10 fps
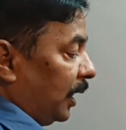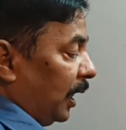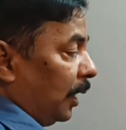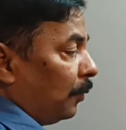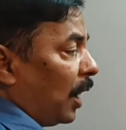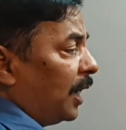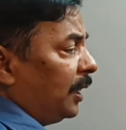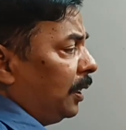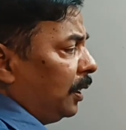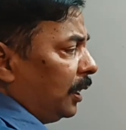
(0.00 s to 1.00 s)

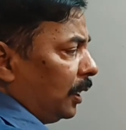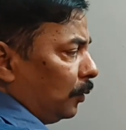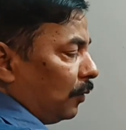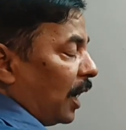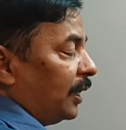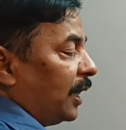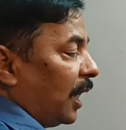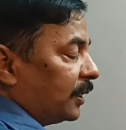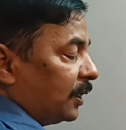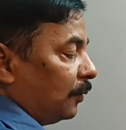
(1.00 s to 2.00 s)
Ay in y
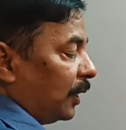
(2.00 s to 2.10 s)
direction,